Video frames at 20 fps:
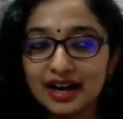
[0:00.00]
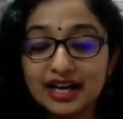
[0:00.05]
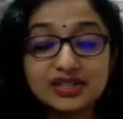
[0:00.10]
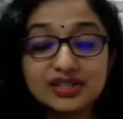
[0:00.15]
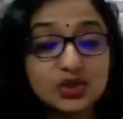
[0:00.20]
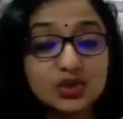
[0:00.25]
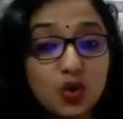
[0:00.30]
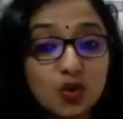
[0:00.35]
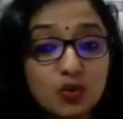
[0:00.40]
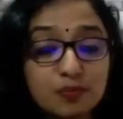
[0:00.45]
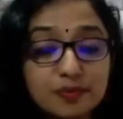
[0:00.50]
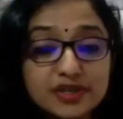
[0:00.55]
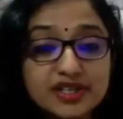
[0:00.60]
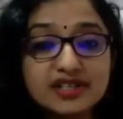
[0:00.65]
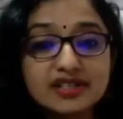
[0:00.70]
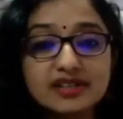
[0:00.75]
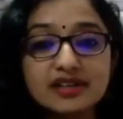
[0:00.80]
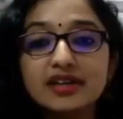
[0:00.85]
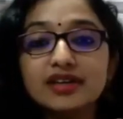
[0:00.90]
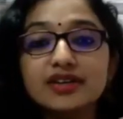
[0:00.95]
It
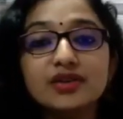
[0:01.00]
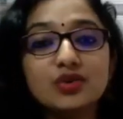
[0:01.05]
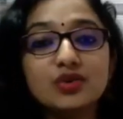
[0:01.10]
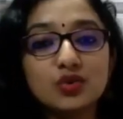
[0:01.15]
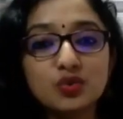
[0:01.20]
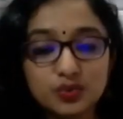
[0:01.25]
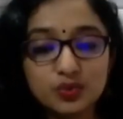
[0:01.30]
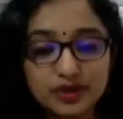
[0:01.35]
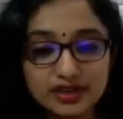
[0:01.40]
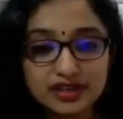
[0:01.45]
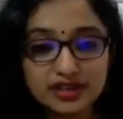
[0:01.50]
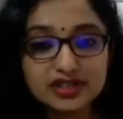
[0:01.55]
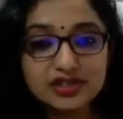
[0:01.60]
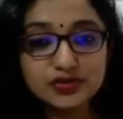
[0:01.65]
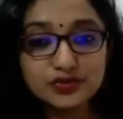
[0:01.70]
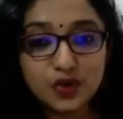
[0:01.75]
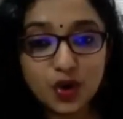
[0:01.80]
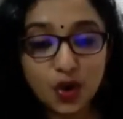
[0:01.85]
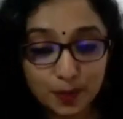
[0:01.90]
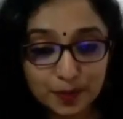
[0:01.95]
opens a new world
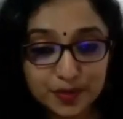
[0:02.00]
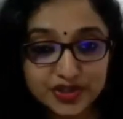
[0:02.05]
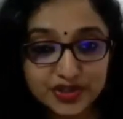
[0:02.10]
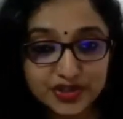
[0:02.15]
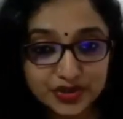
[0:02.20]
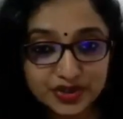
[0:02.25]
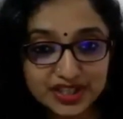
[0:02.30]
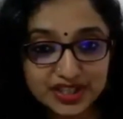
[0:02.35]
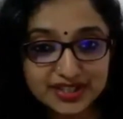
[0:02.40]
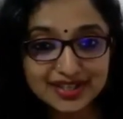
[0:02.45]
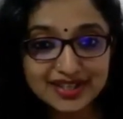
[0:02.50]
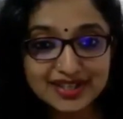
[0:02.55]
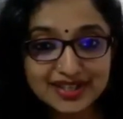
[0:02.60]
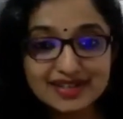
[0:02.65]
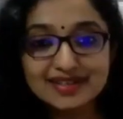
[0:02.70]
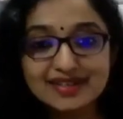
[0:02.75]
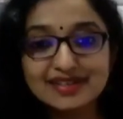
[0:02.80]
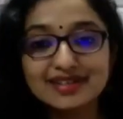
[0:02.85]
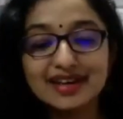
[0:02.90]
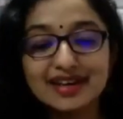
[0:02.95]
of
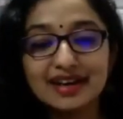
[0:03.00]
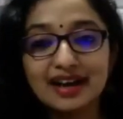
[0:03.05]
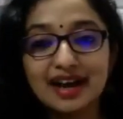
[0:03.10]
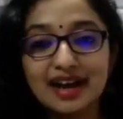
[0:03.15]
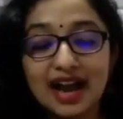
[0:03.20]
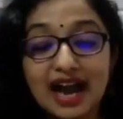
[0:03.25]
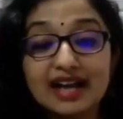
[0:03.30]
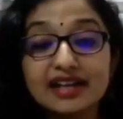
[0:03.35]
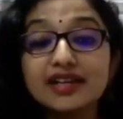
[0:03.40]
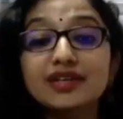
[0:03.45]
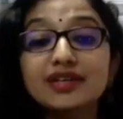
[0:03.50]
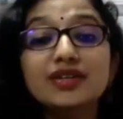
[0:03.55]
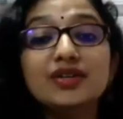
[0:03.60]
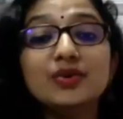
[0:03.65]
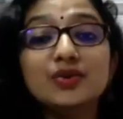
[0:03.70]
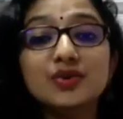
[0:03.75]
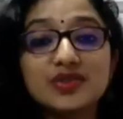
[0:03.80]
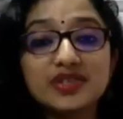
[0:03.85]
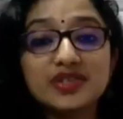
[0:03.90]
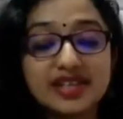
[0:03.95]
opportunities and a
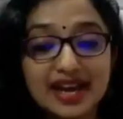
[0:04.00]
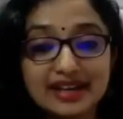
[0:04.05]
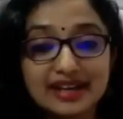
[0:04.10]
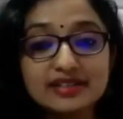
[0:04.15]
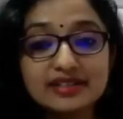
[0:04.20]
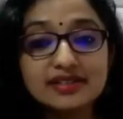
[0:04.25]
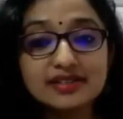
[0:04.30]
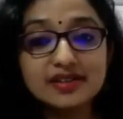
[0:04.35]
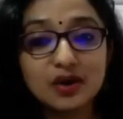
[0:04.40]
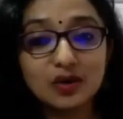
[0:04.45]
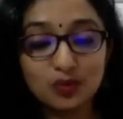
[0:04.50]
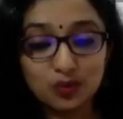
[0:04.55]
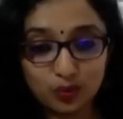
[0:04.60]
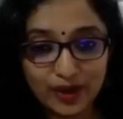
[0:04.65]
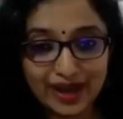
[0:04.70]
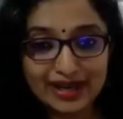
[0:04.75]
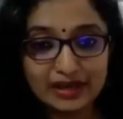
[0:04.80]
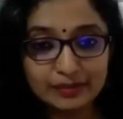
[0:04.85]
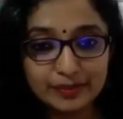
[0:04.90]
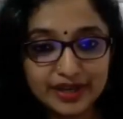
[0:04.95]
new sense of
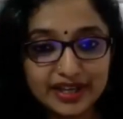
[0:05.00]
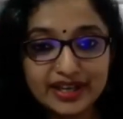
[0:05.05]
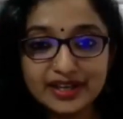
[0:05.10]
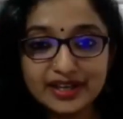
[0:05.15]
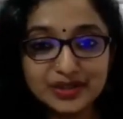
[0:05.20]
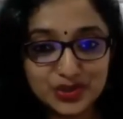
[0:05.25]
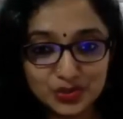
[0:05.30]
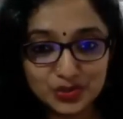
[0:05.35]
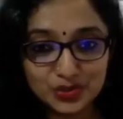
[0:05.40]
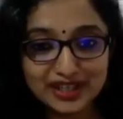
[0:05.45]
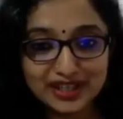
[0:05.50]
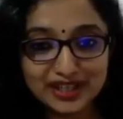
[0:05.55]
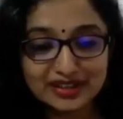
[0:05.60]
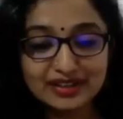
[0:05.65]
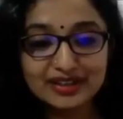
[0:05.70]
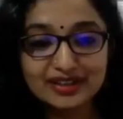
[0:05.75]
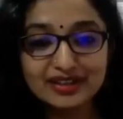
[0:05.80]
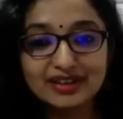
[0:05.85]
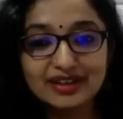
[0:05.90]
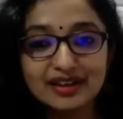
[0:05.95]
well-being to me
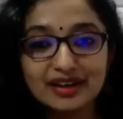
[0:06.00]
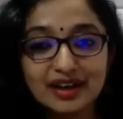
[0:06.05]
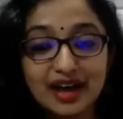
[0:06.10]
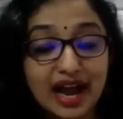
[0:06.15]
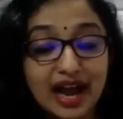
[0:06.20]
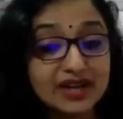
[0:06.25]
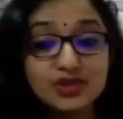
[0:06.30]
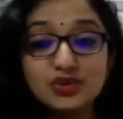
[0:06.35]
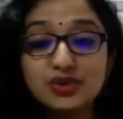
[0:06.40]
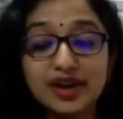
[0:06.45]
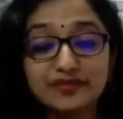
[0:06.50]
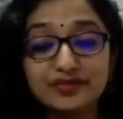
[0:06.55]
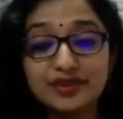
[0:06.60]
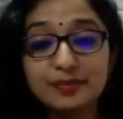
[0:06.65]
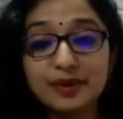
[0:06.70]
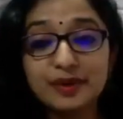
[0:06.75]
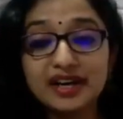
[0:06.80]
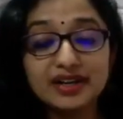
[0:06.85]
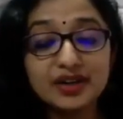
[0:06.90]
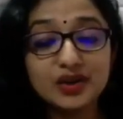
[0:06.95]
and to
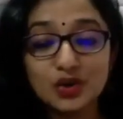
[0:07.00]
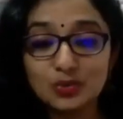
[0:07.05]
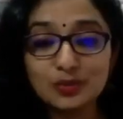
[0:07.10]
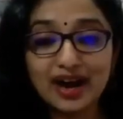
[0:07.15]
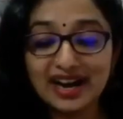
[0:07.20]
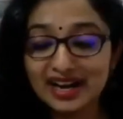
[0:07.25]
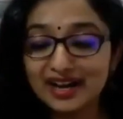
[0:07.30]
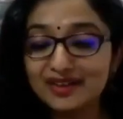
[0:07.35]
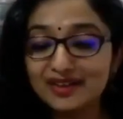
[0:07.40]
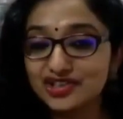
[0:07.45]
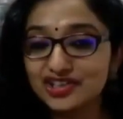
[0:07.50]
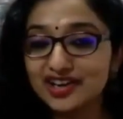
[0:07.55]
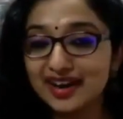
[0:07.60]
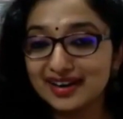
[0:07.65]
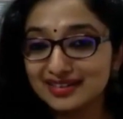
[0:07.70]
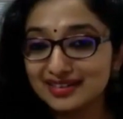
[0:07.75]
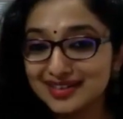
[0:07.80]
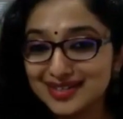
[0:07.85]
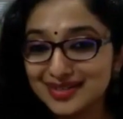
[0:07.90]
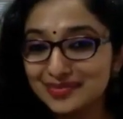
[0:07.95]
everybody whom I have
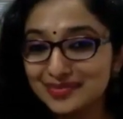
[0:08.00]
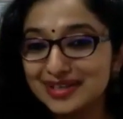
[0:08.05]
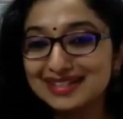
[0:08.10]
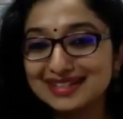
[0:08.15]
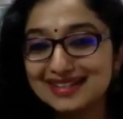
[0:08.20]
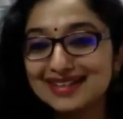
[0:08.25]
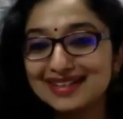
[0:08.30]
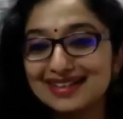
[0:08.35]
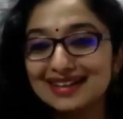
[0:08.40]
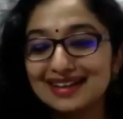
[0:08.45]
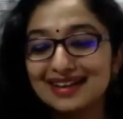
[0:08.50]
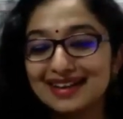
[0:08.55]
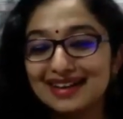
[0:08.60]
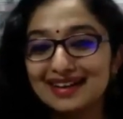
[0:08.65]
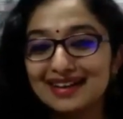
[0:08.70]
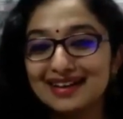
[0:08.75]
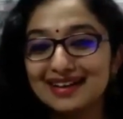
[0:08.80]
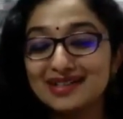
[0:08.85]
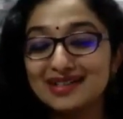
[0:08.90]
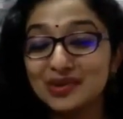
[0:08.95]
shared this with.
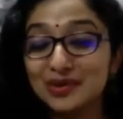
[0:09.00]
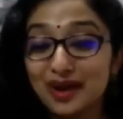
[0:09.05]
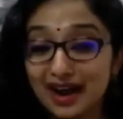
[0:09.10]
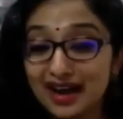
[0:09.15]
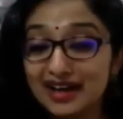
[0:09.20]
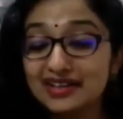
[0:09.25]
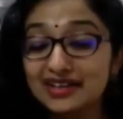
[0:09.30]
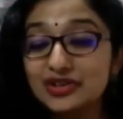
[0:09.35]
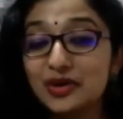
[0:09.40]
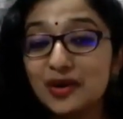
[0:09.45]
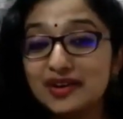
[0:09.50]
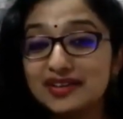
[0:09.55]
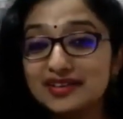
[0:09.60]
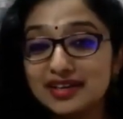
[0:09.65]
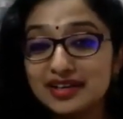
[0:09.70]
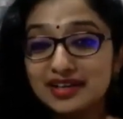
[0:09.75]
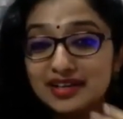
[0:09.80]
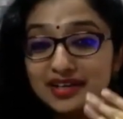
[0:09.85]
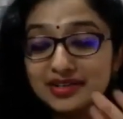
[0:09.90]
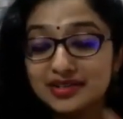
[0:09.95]
So I
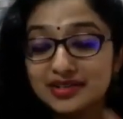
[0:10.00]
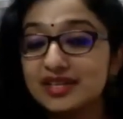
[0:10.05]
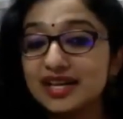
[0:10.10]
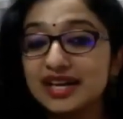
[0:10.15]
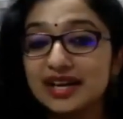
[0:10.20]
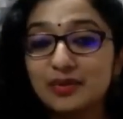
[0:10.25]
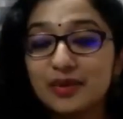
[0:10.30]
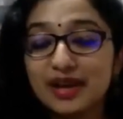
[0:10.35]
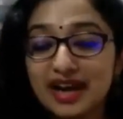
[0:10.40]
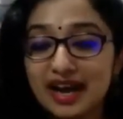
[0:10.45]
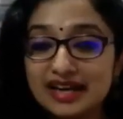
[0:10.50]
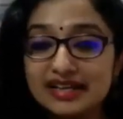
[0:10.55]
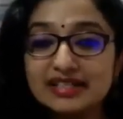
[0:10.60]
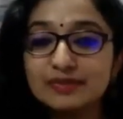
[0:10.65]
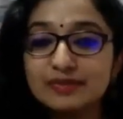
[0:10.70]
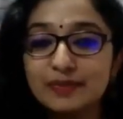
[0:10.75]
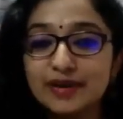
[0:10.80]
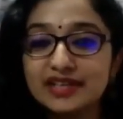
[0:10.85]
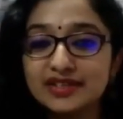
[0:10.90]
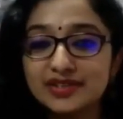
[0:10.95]
thought today when I
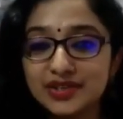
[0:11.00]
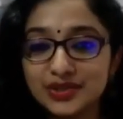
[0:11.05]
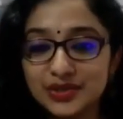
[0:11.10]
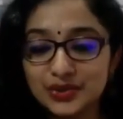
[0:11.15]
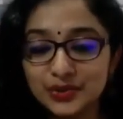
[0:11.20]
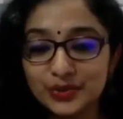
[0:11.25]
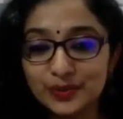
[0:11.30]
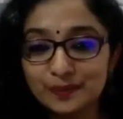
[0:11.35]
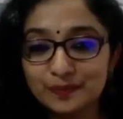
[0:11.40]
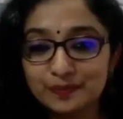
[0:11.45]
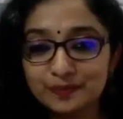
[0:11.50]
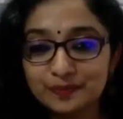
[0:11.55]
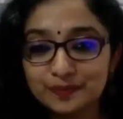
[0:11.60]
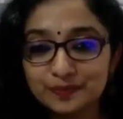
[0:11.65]
speak to you,